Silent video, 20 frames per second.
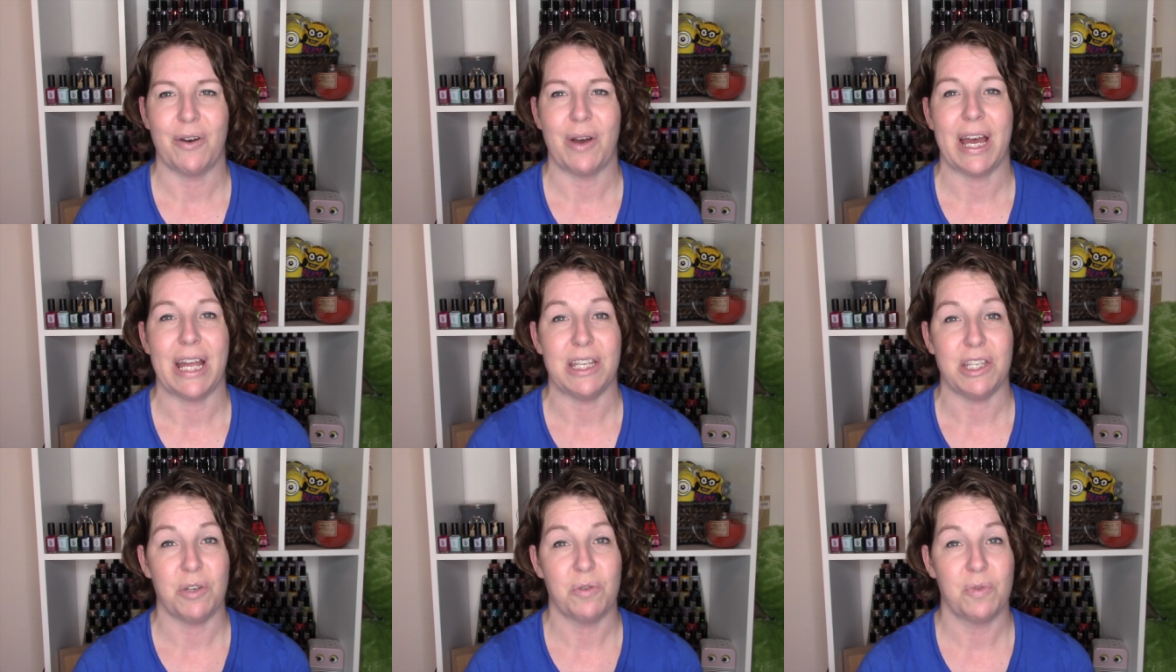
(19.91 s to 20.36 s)

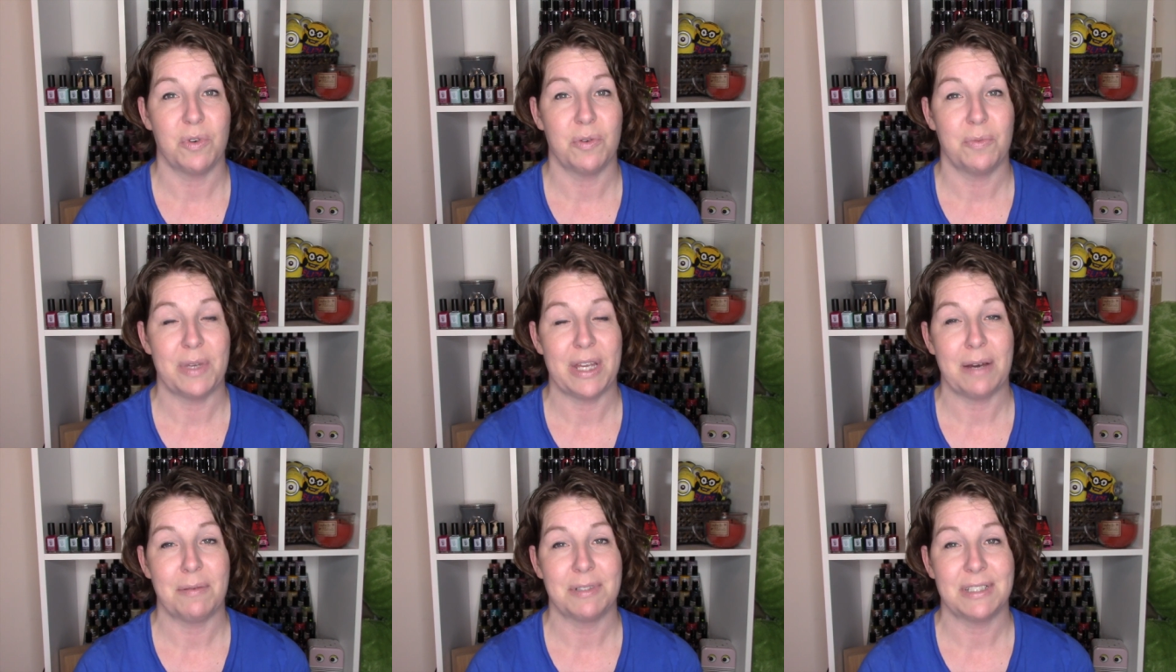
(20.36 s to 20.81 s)
and you will
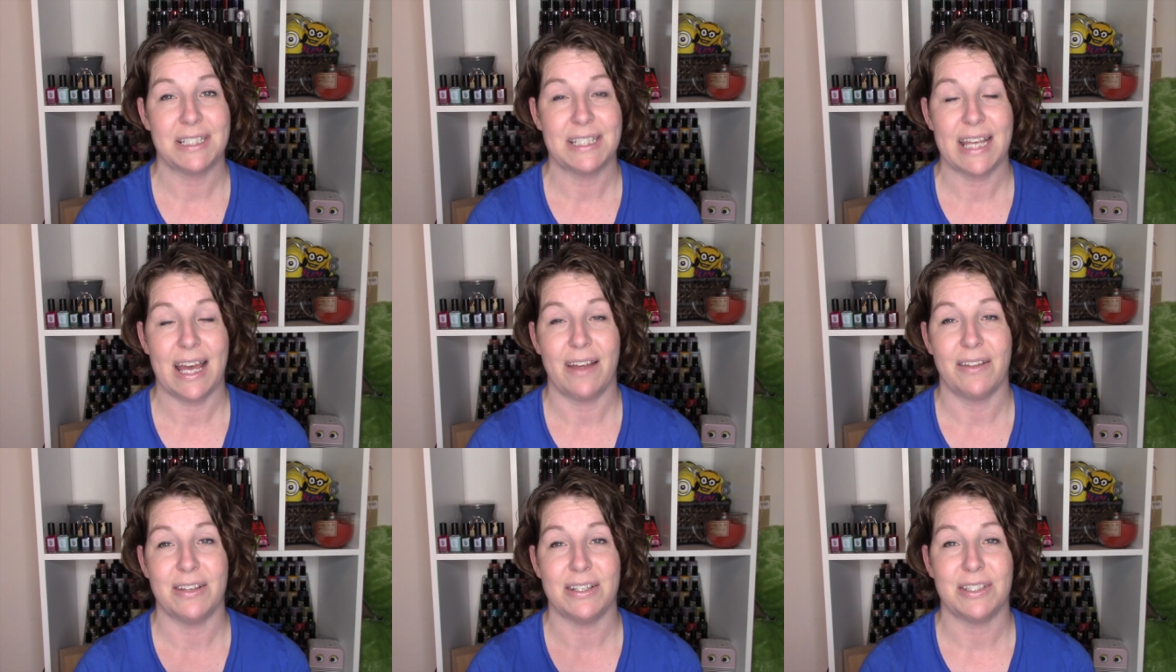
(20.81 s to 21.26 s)
be able to
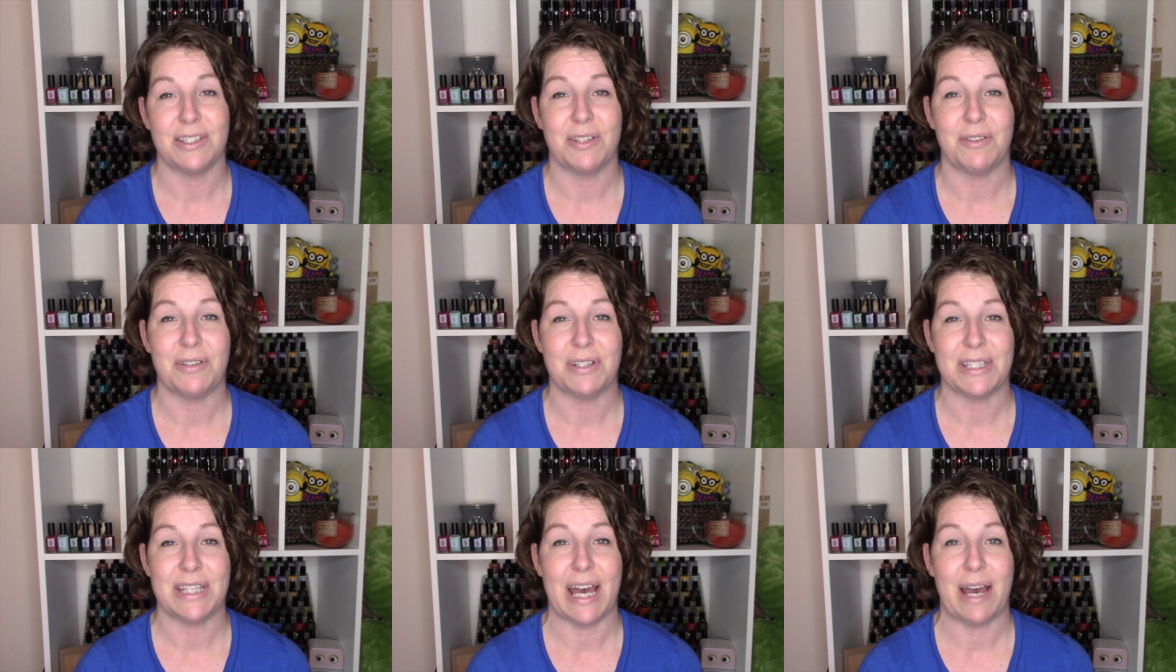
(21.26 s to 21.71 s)
tell as soon
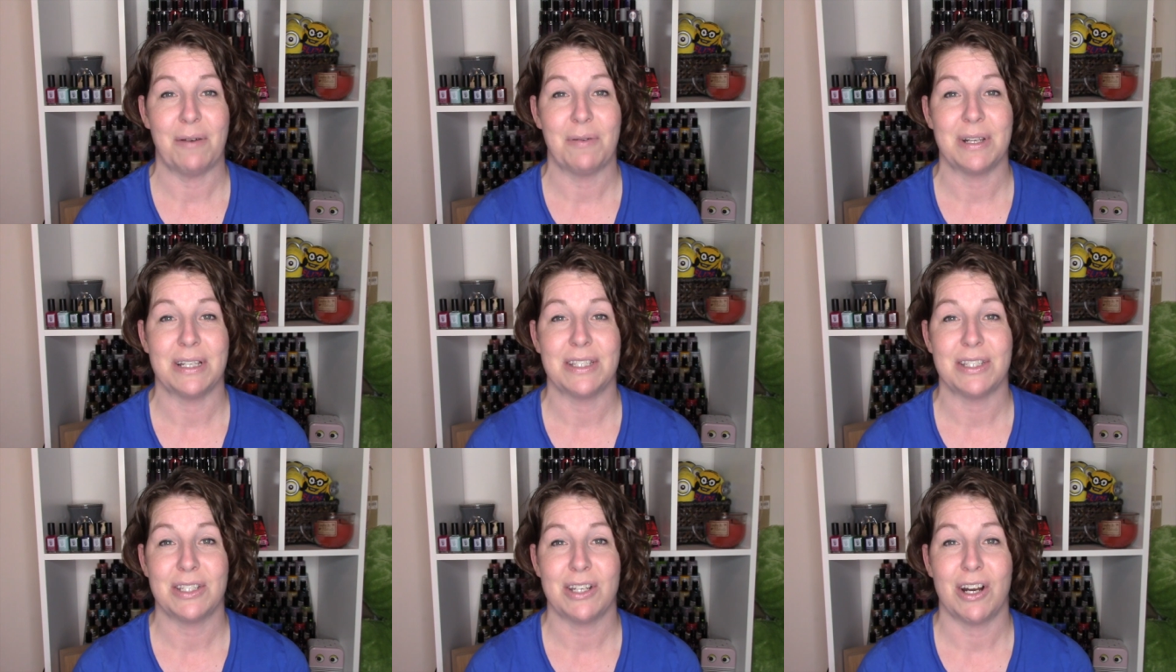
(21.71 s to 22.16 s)
as that
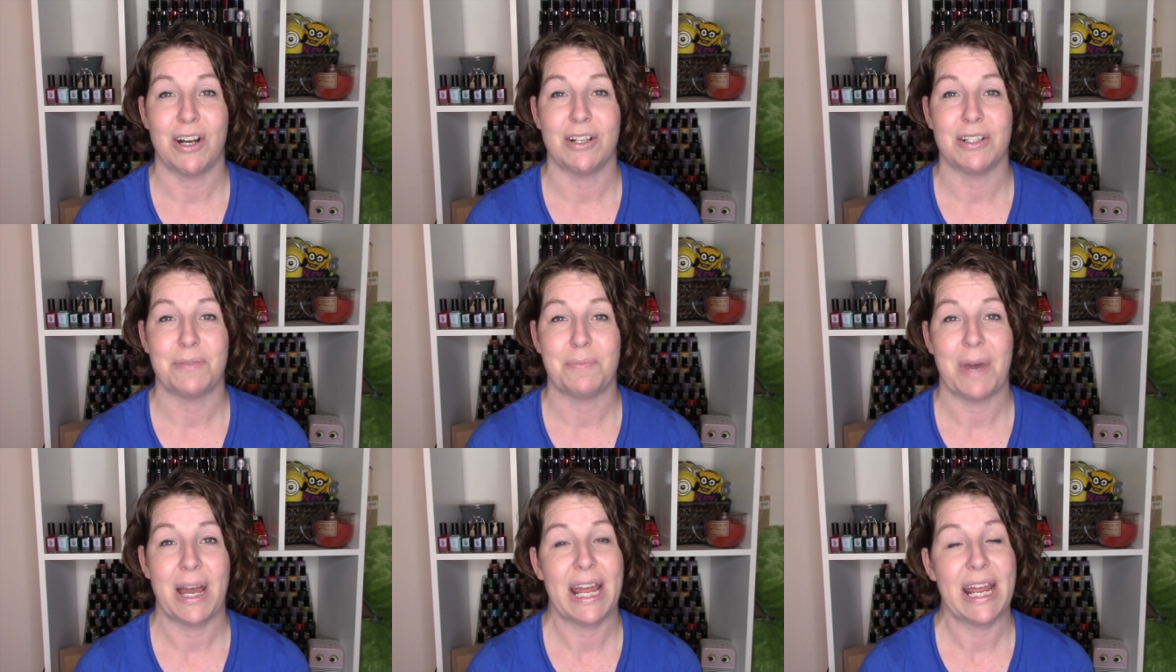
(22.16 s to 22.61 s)
one
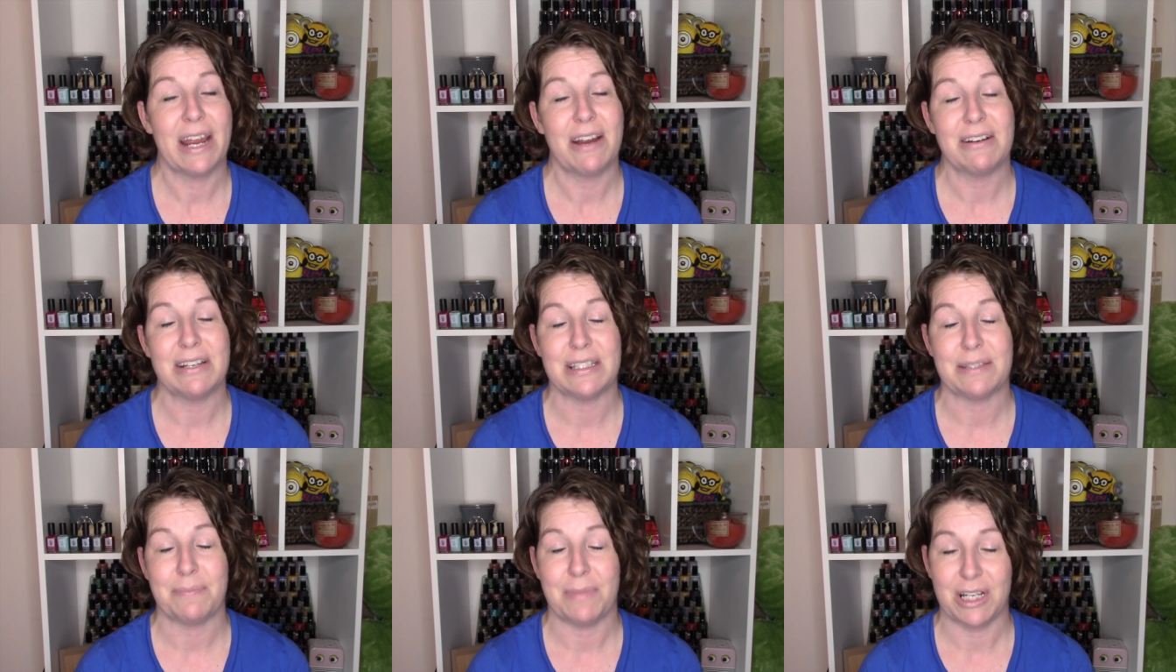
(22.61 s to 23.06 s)
starts. My hair
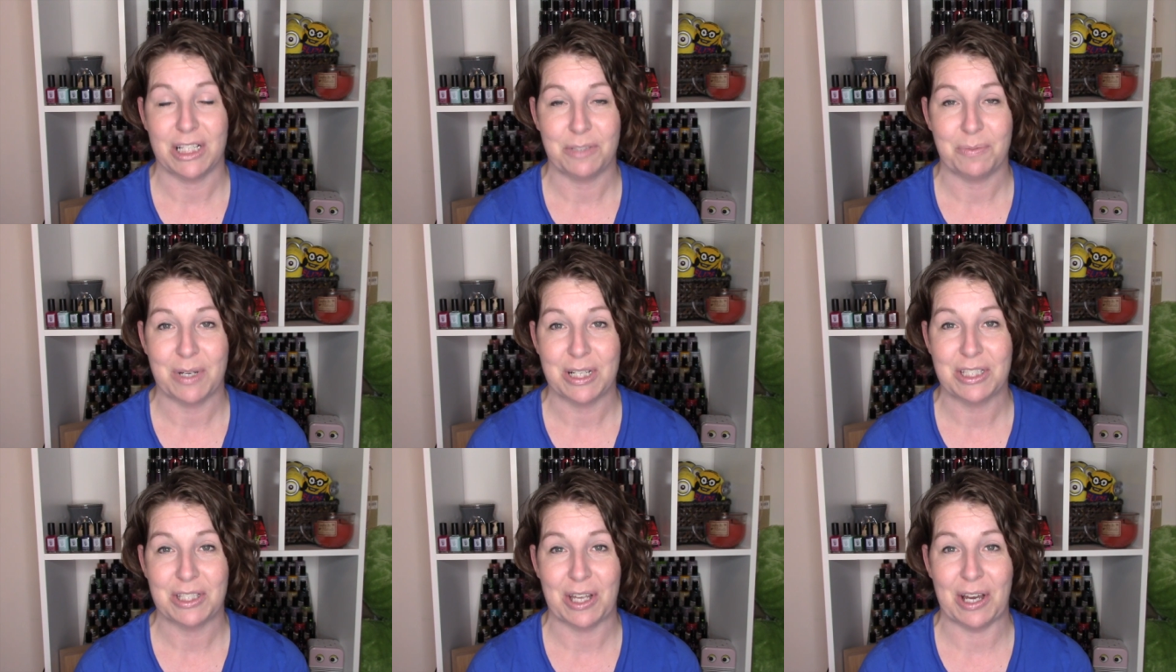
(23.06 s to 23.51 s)
is much
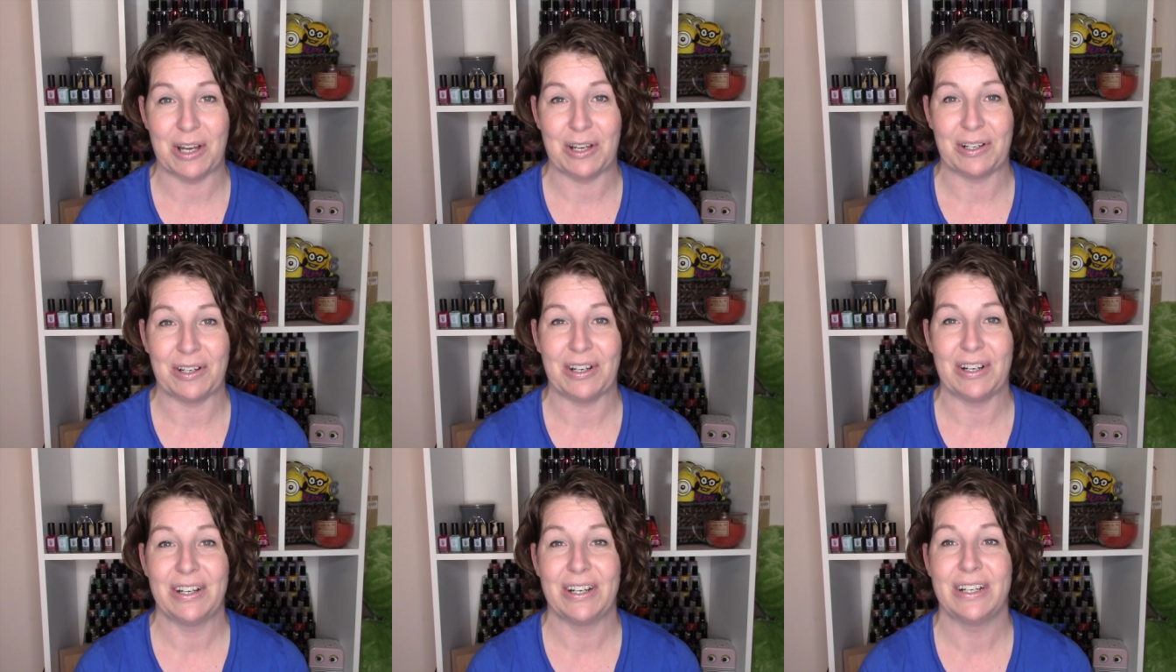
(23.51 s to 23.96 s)

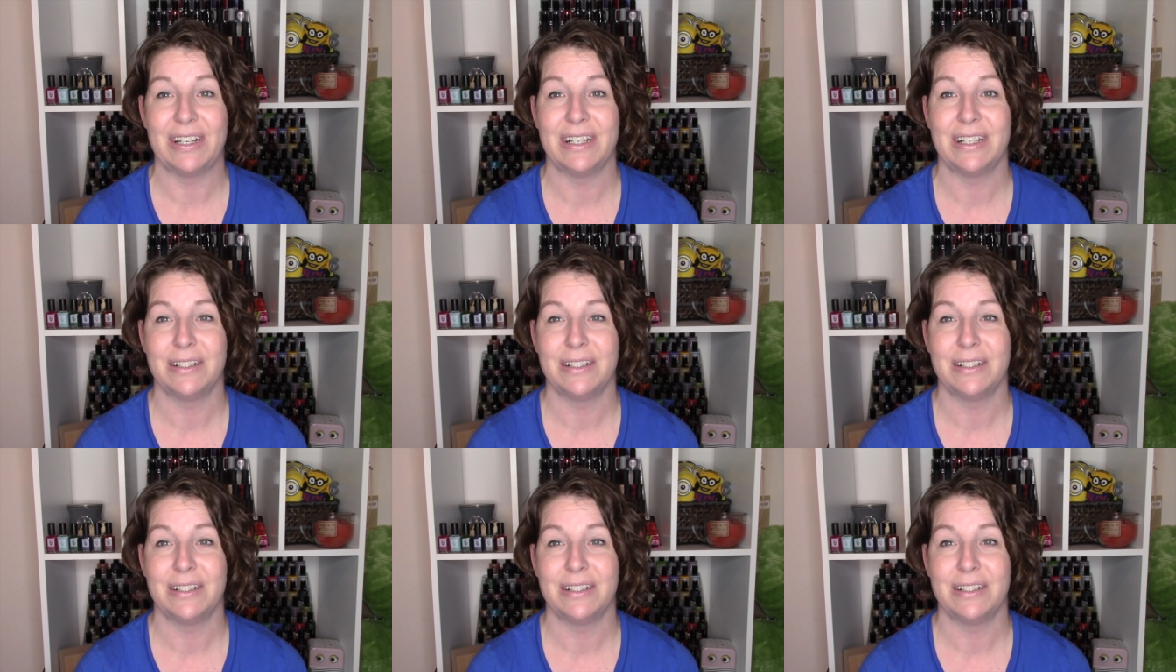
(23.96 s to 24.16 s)
longer.